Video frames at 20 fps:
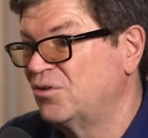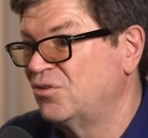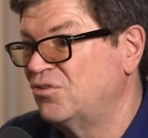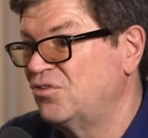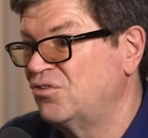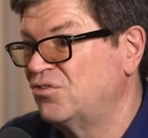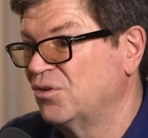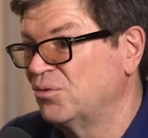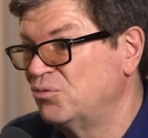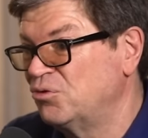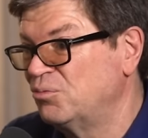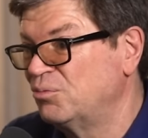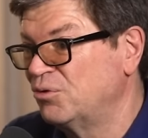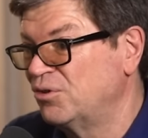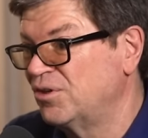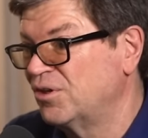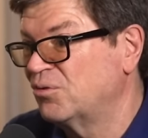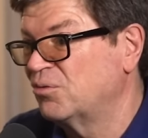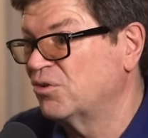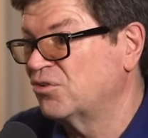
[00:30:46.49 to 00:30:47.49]
a system to
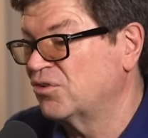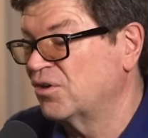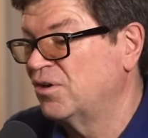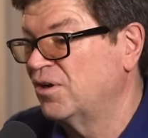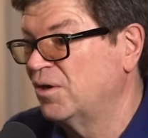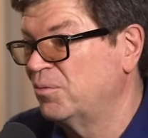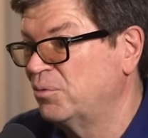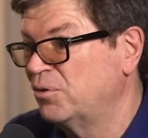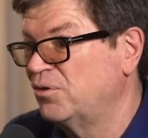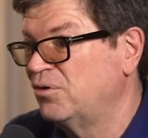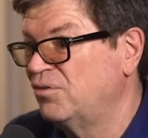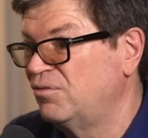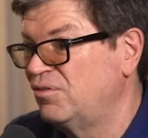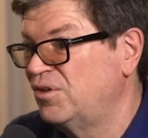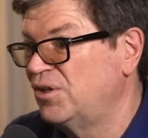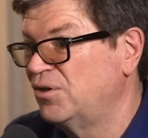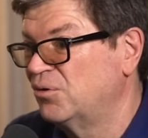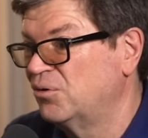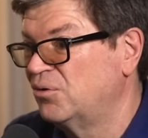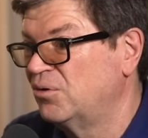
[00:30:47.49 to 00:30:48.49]
predict what's going to happen in the
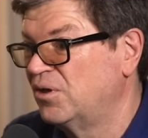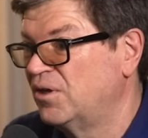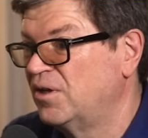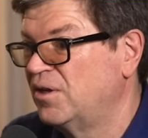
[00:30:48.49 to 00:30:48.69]
video,